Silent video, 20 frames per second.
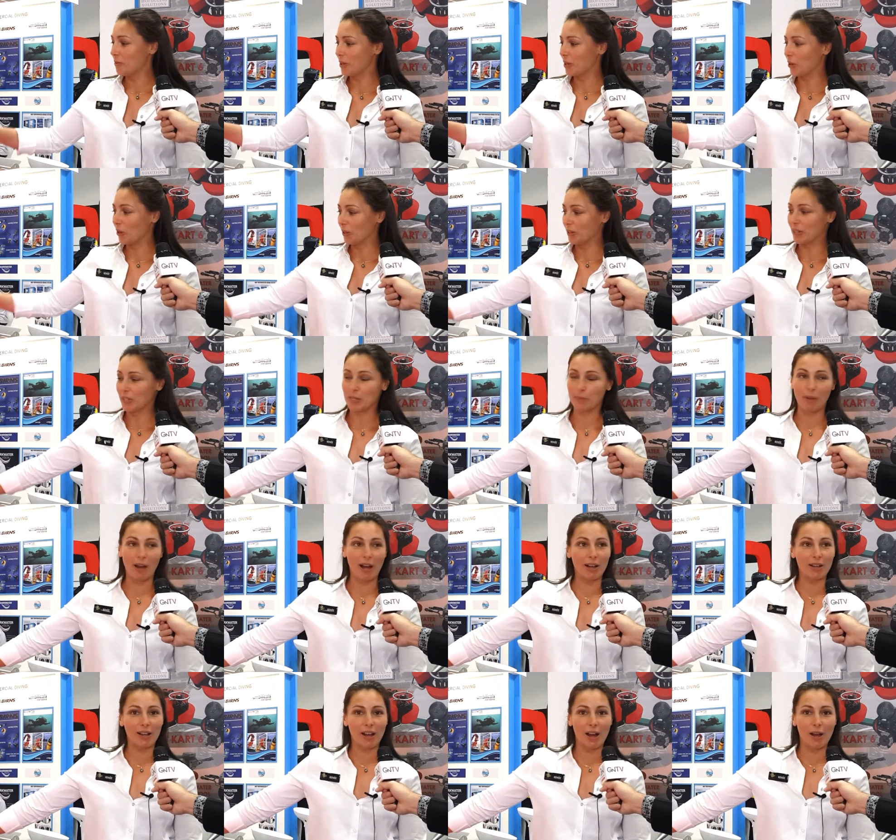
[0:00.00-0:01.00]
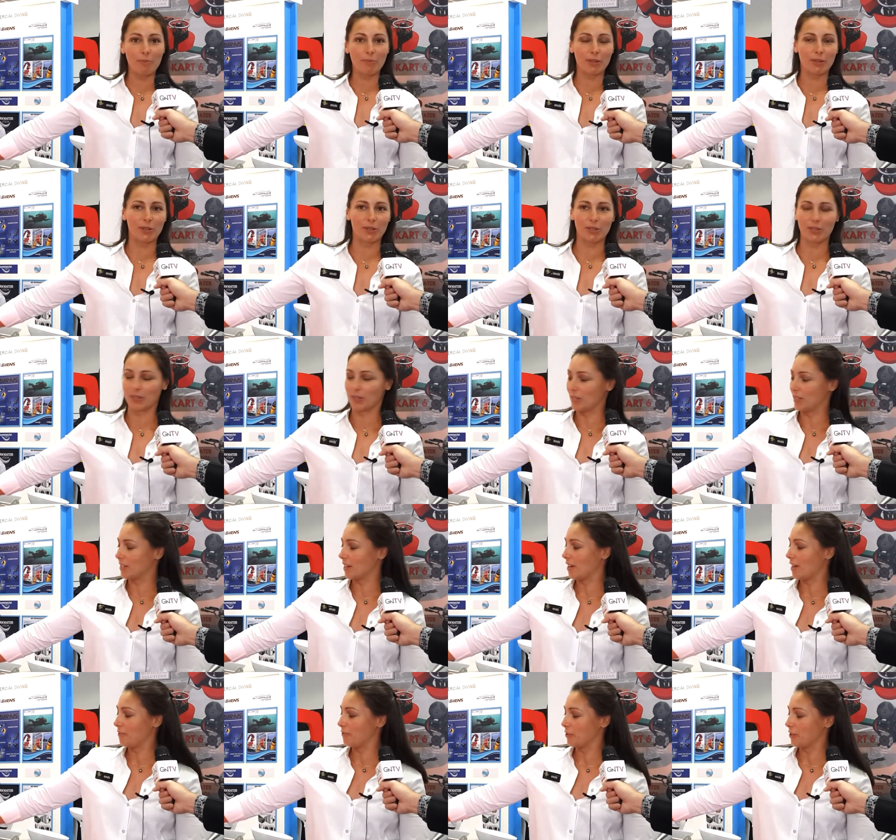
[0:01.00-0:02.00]
We call it a smart cart because the
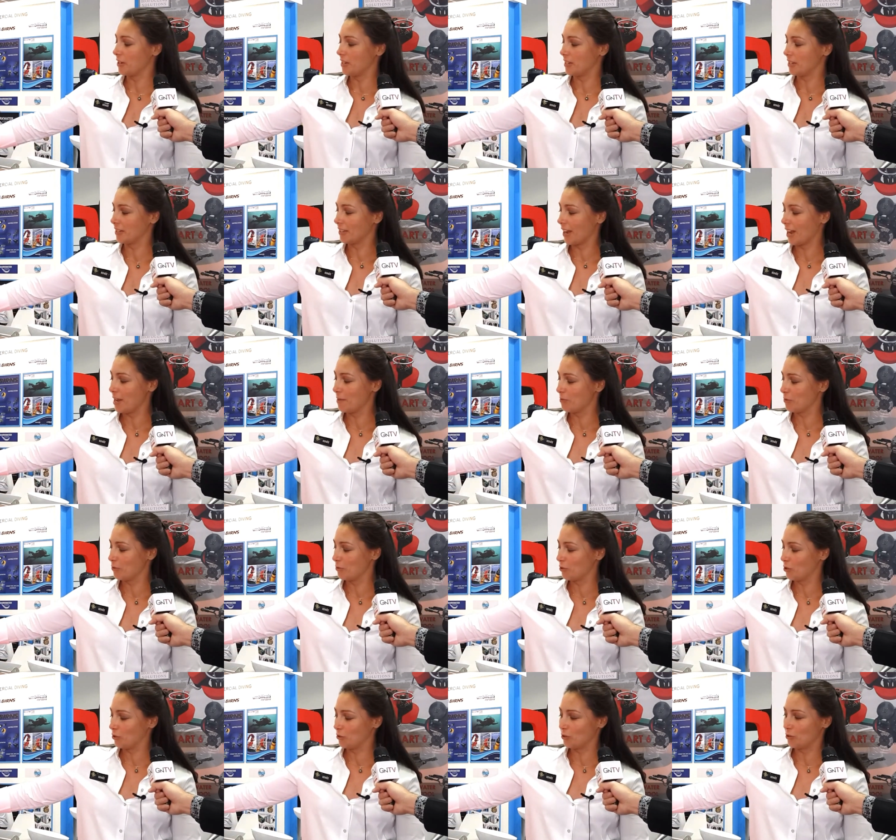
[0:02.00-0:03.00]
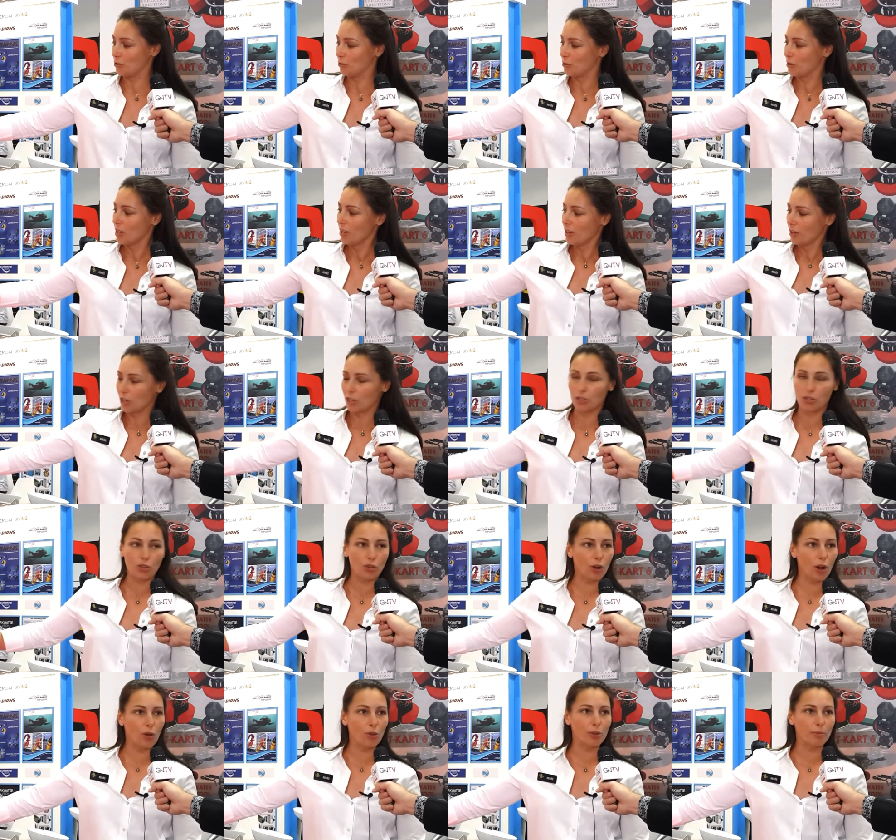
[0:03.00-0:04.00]
diver is able to
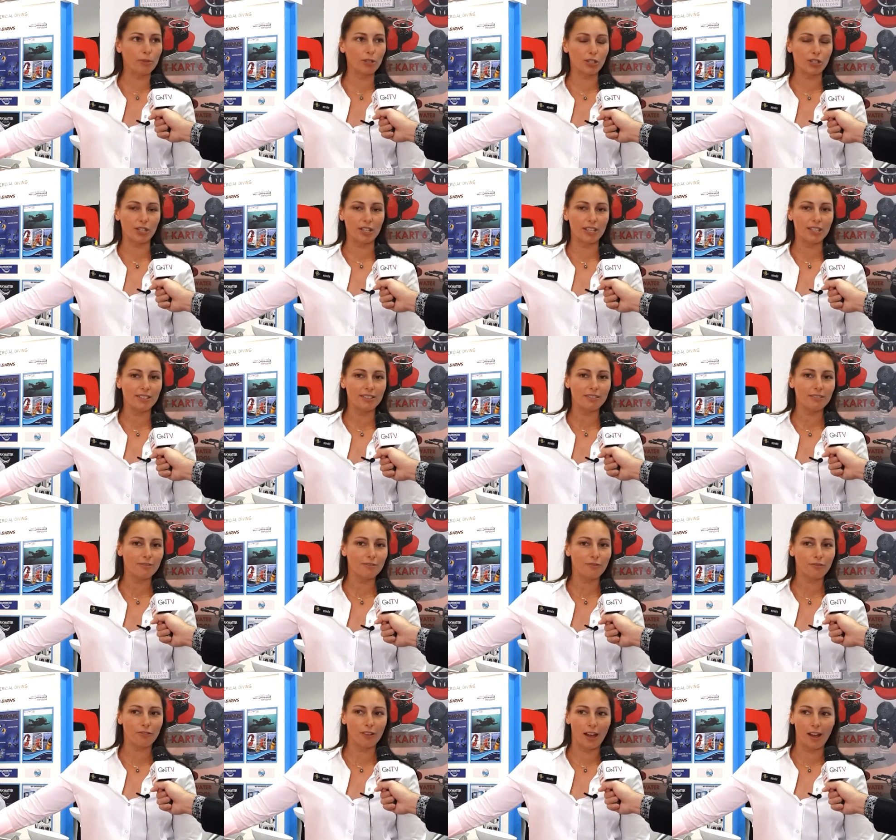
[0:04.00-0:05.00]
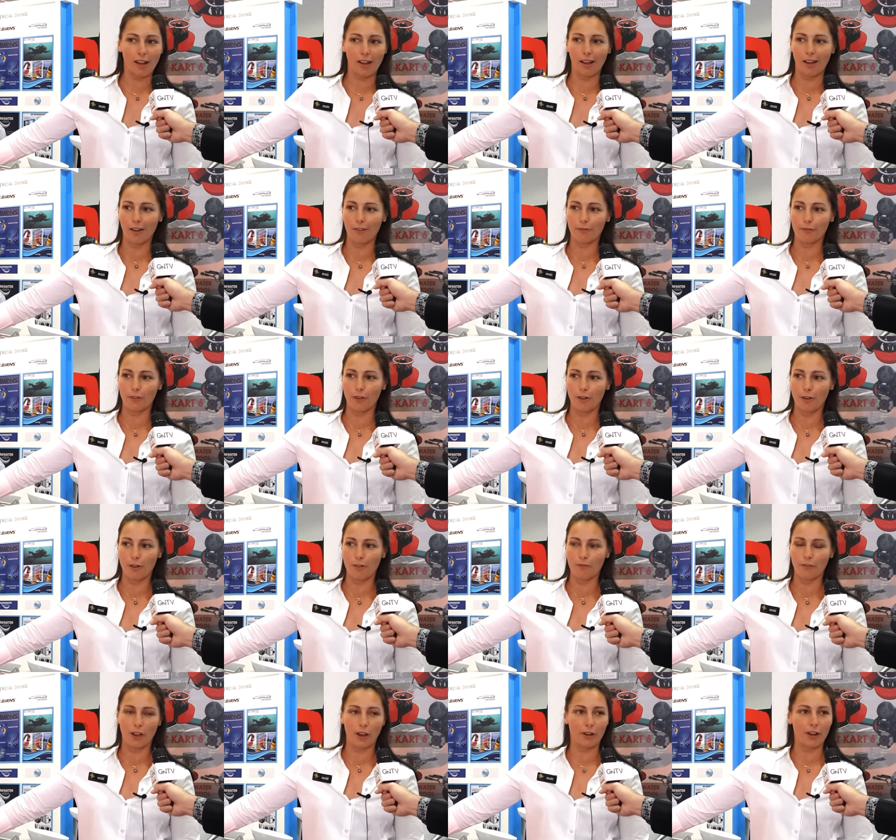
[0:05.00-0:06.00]
control the machine
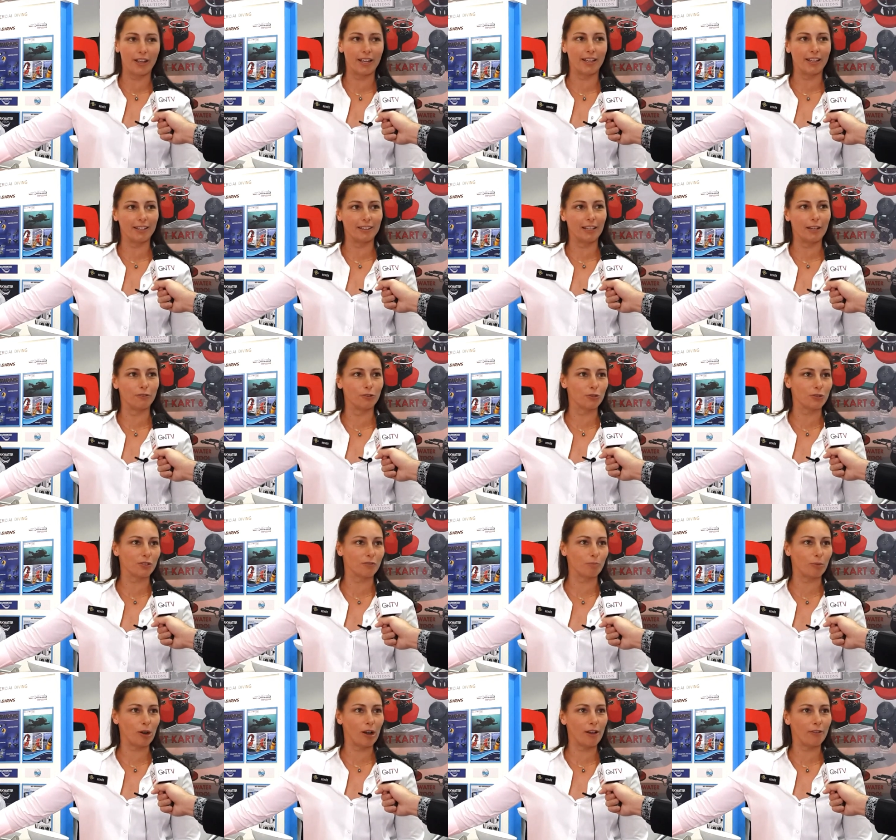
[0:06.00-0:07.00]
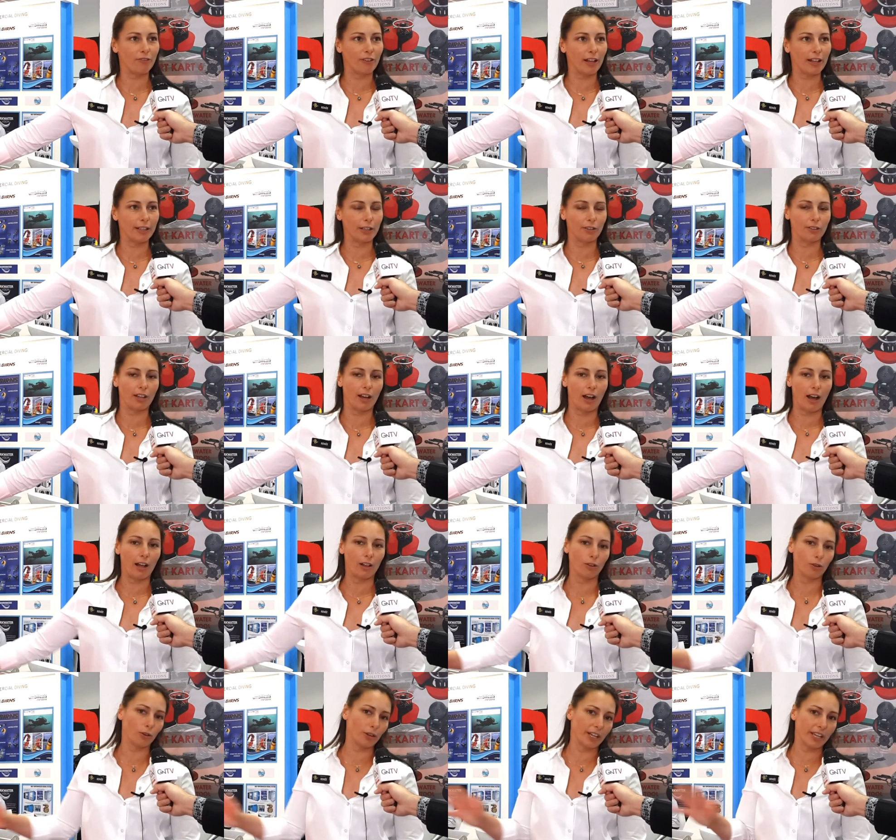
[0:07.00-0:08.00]
for varying levels of biofouling on the
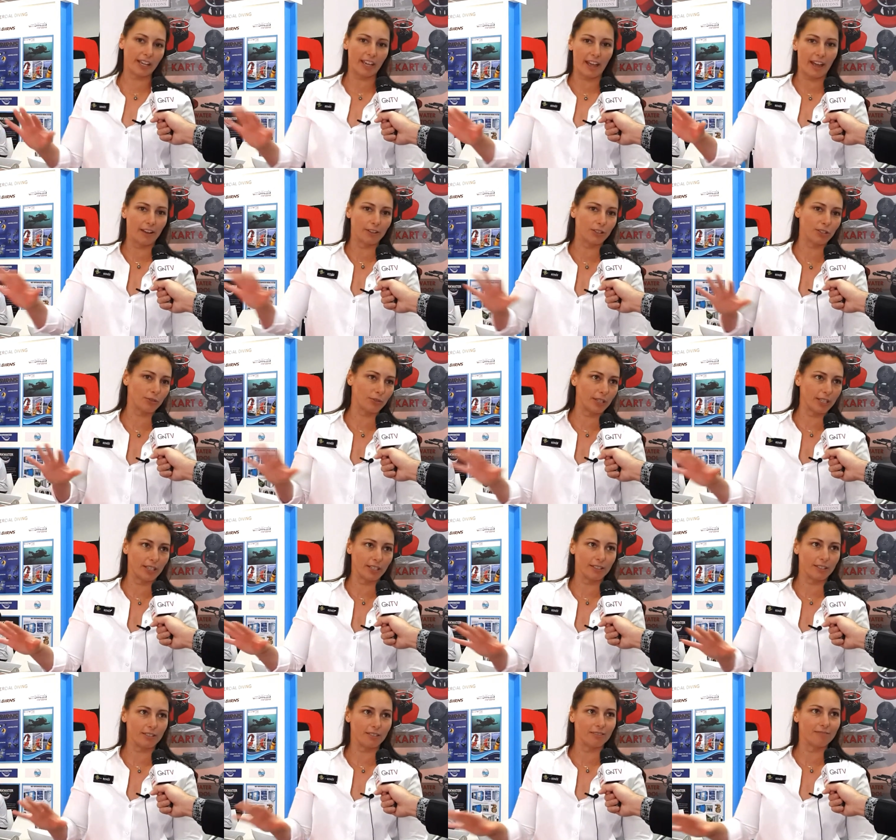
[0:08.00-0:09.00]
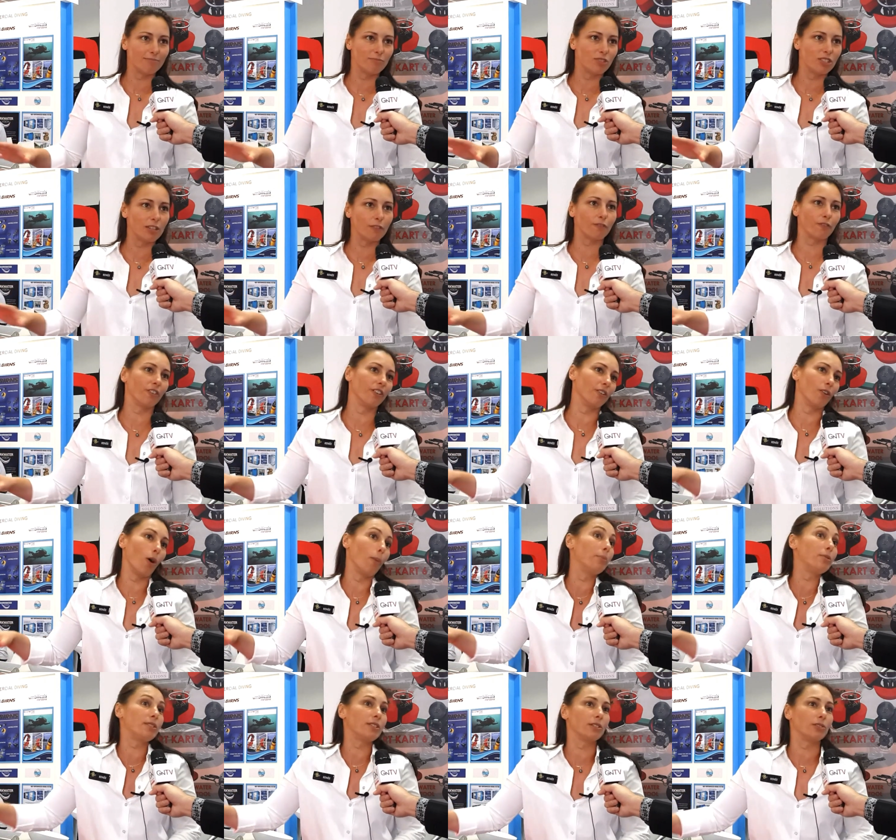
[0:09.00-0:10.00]
hull or encountering different
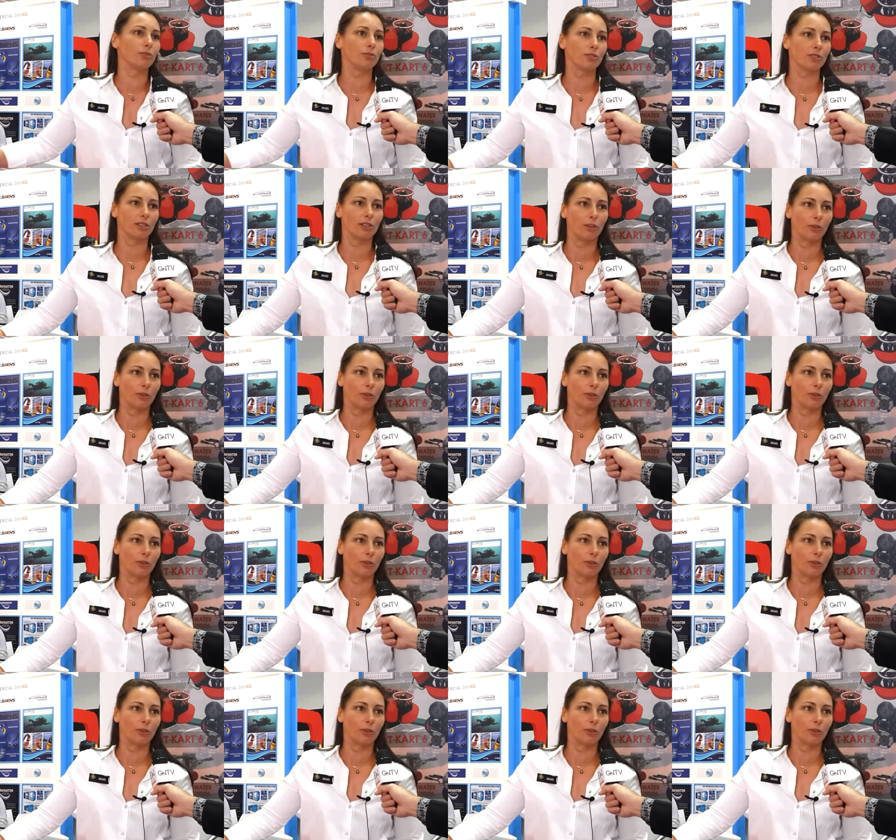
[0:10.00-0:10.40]
obstacles